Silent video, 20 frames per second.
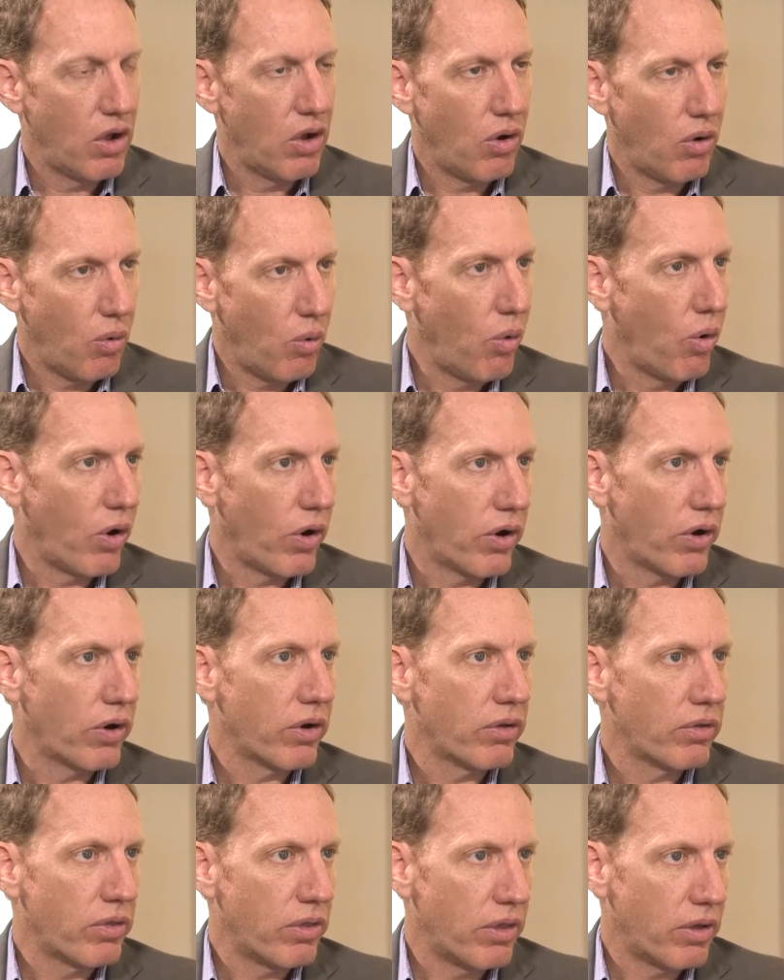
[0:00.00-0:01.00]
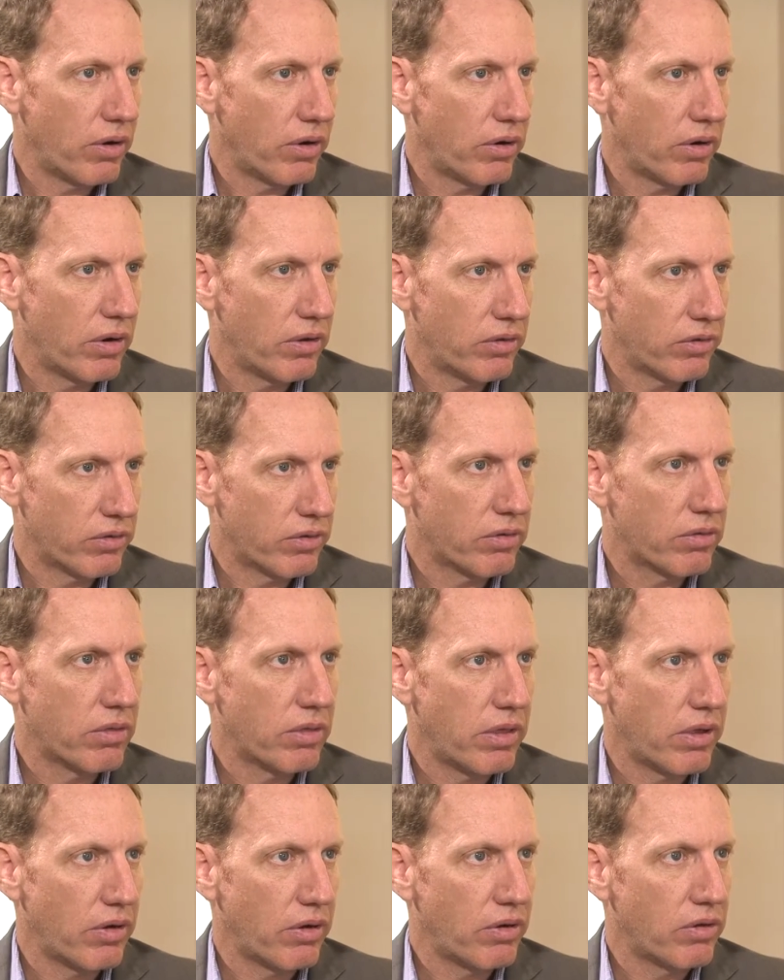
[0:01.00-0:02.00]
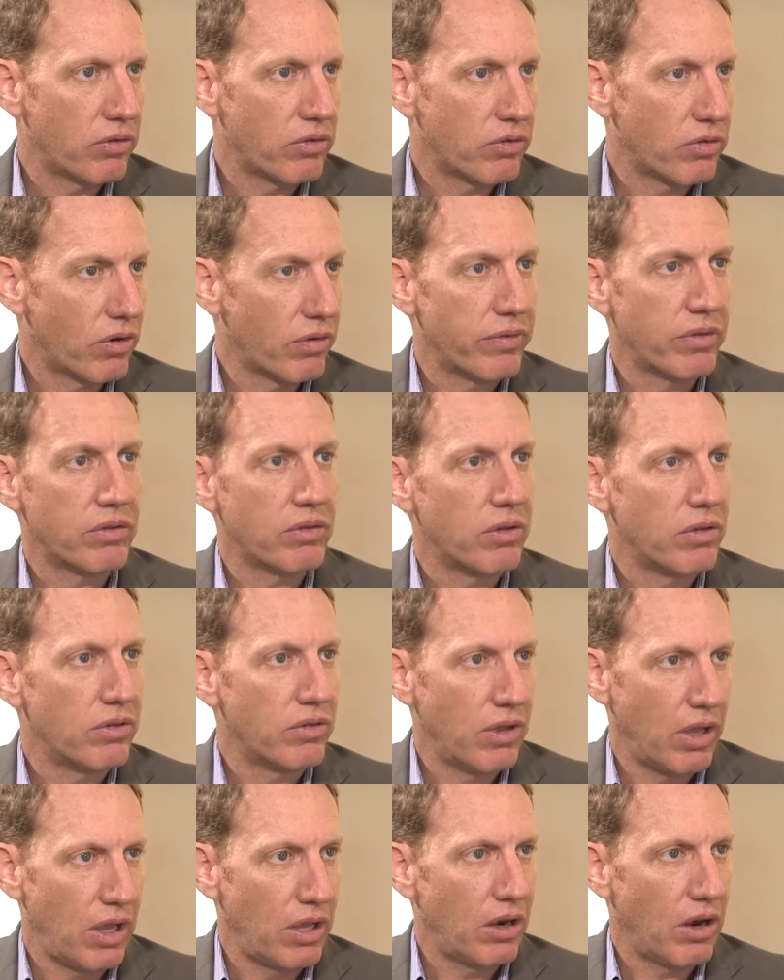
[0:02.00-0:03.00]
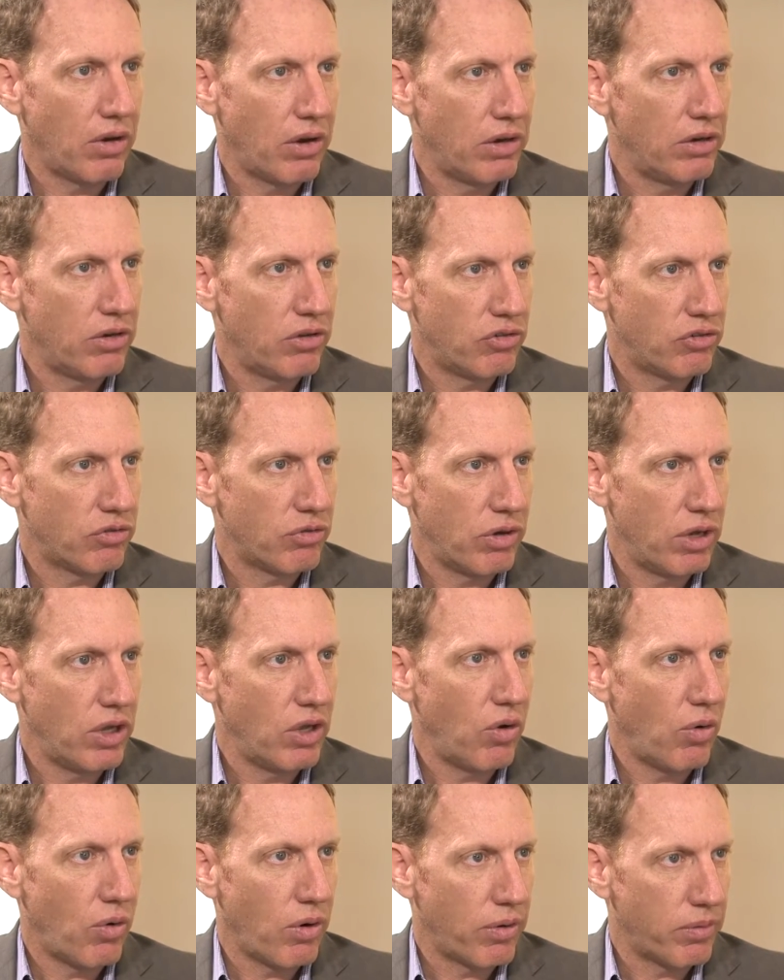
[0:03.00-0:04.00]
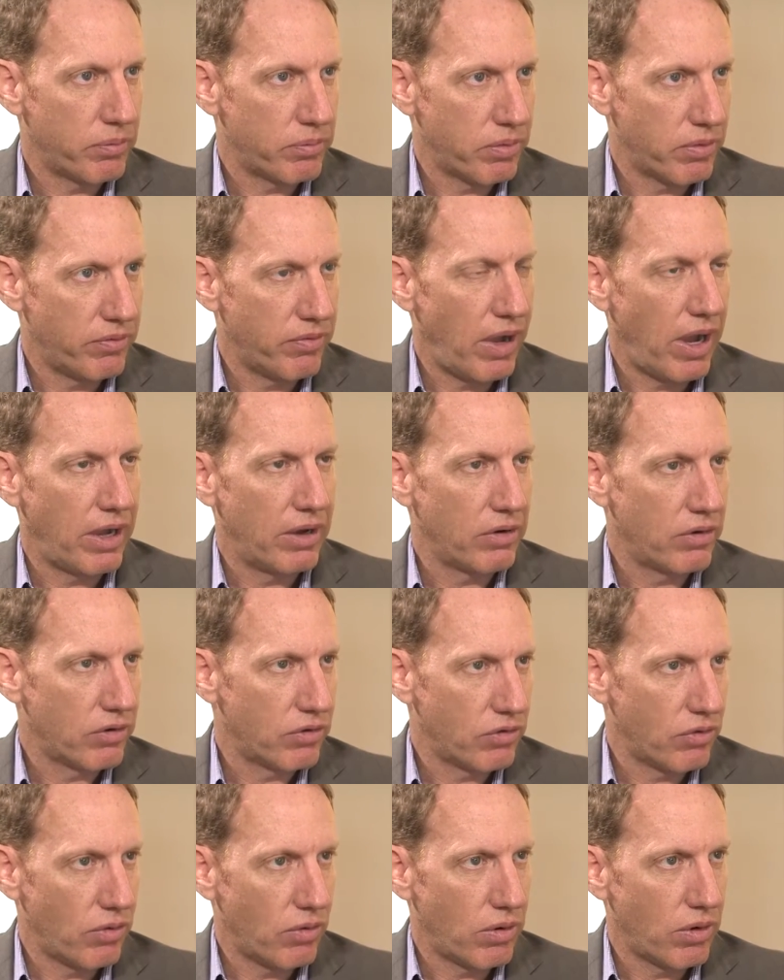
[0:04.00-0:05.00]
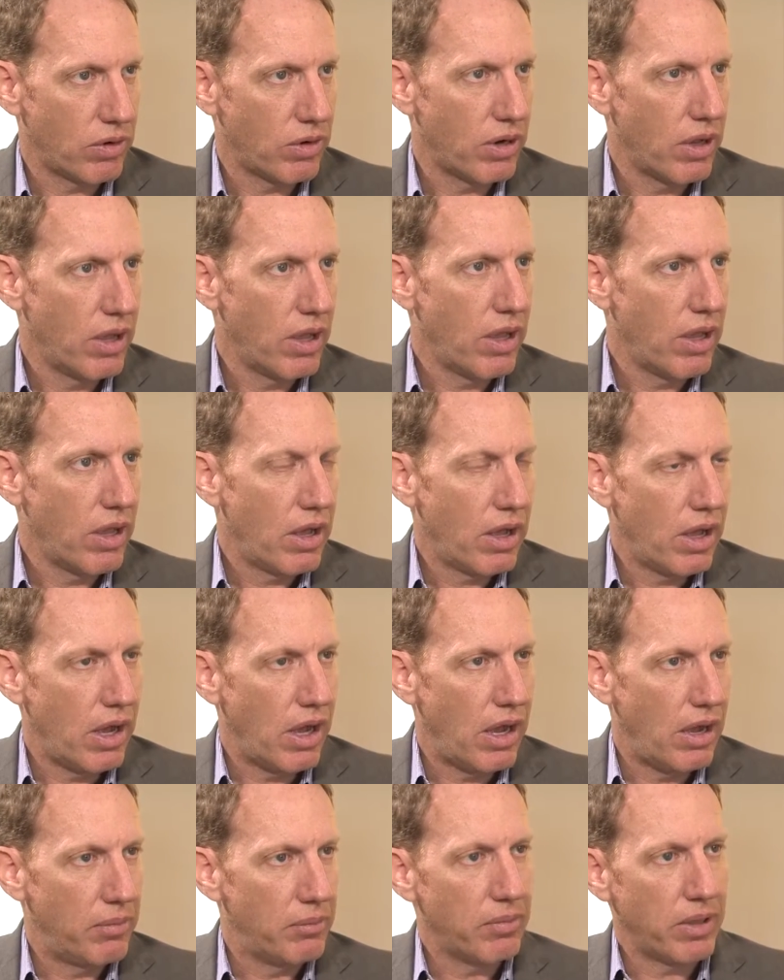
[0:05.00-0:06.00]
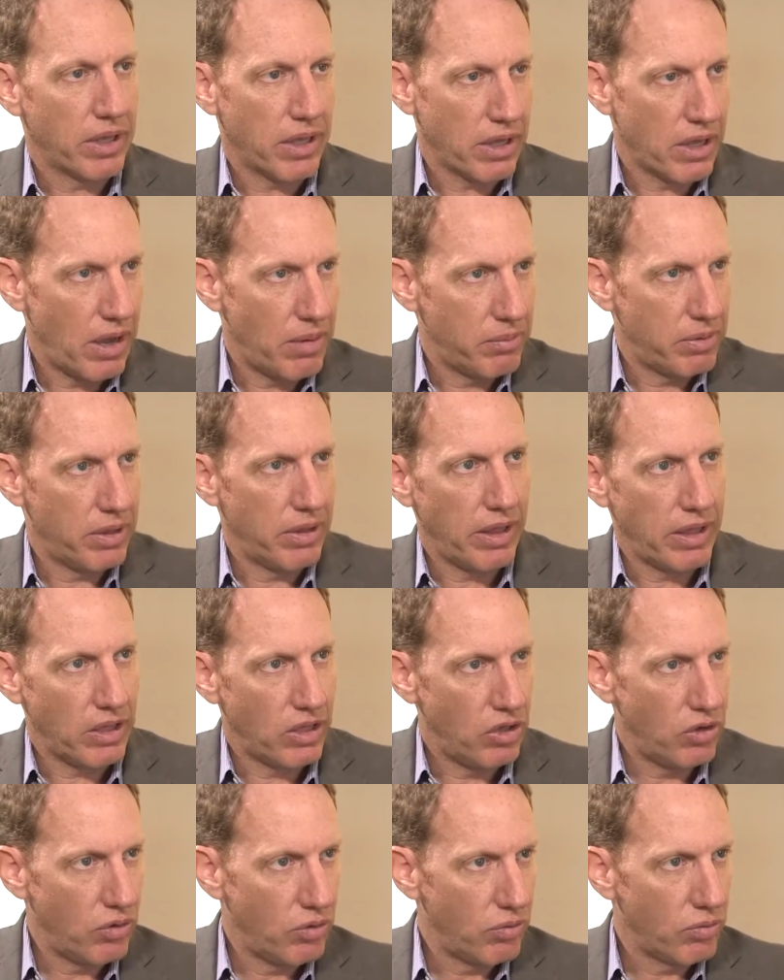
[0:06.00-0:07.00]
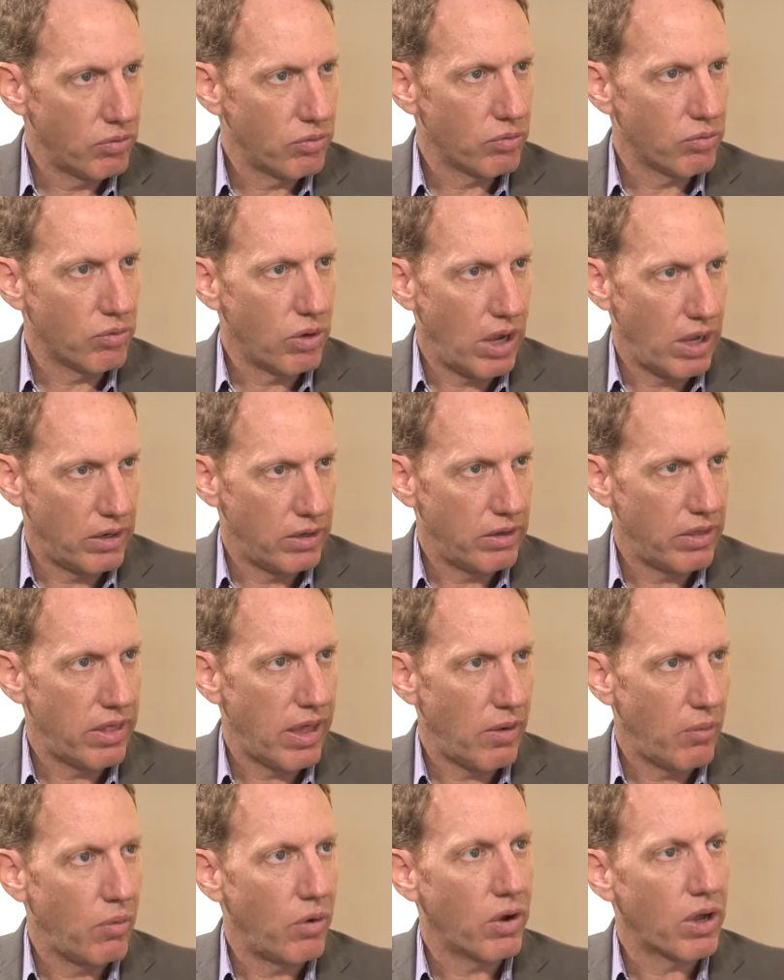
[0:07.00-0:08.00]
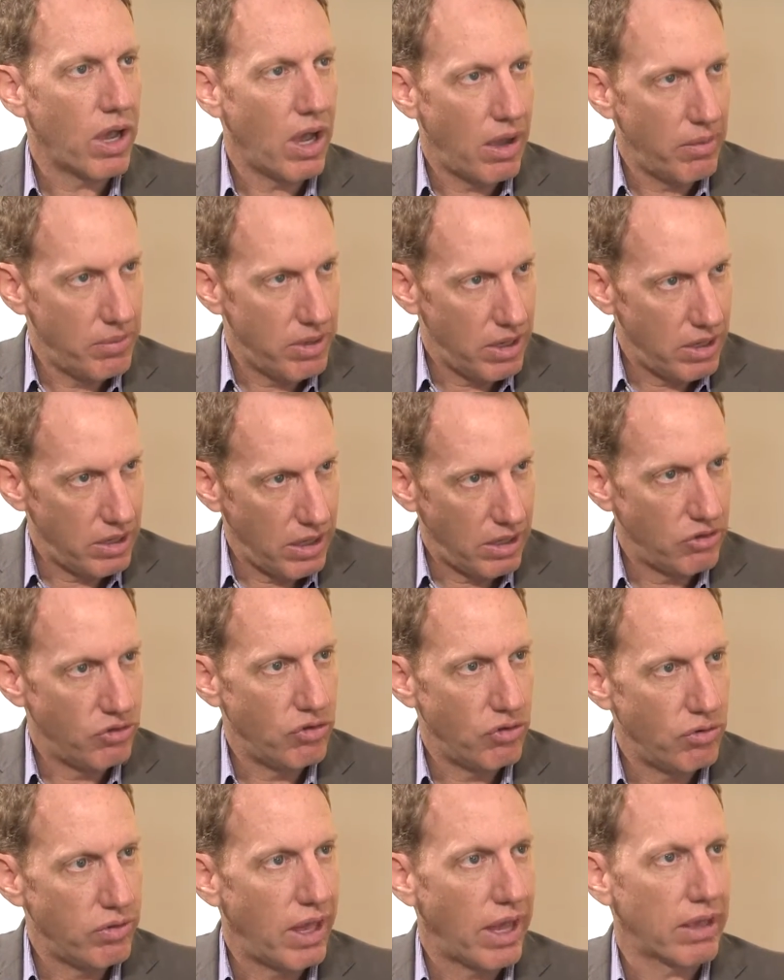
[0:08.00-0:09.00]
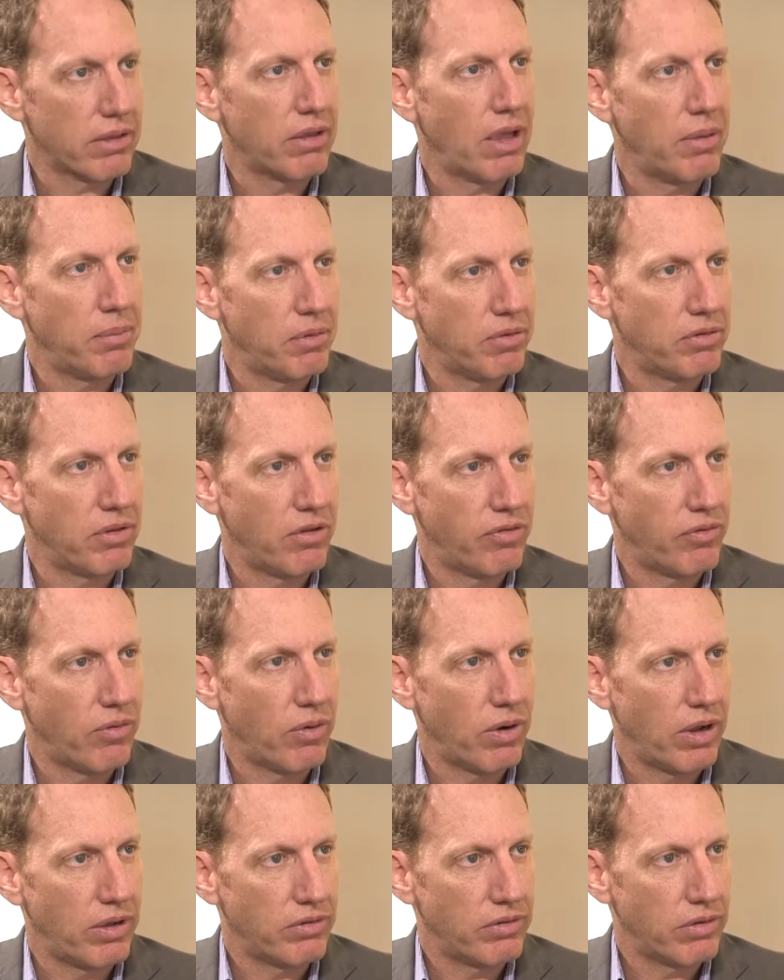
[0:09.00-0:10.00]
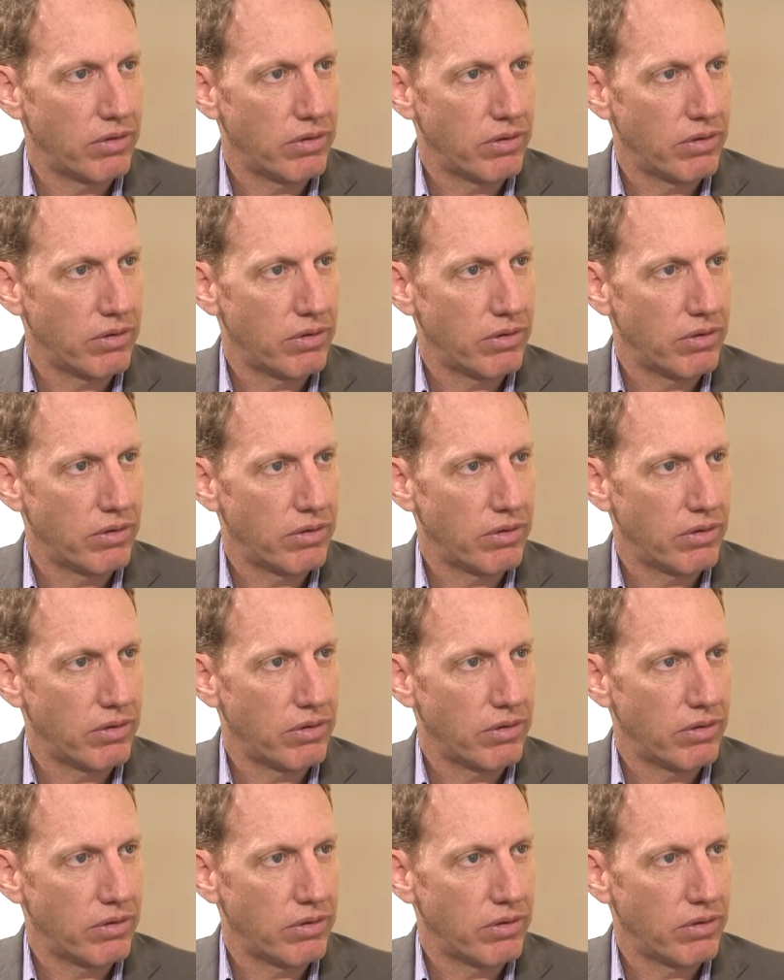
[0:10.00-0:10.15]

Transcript: Or there is services in our industry or providers or like a company like you run that will come in and do that type of stuff for us.